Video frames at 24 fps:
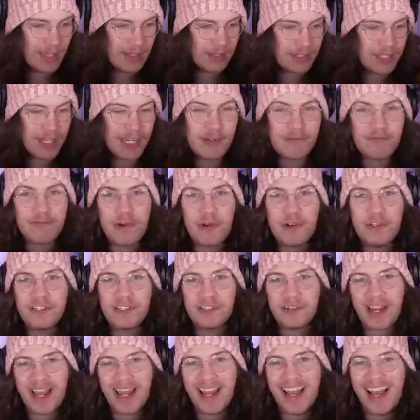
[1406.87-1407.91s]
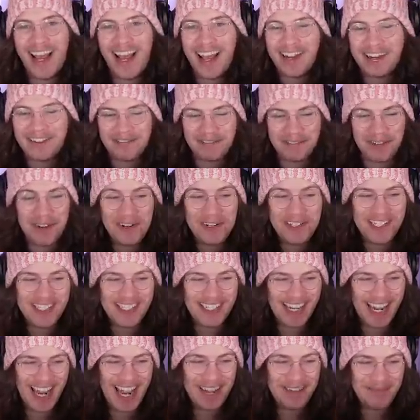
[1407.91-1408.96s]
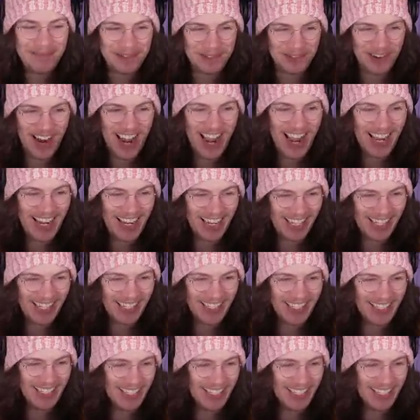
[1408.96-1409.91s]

That looks like a RuneScape dragon.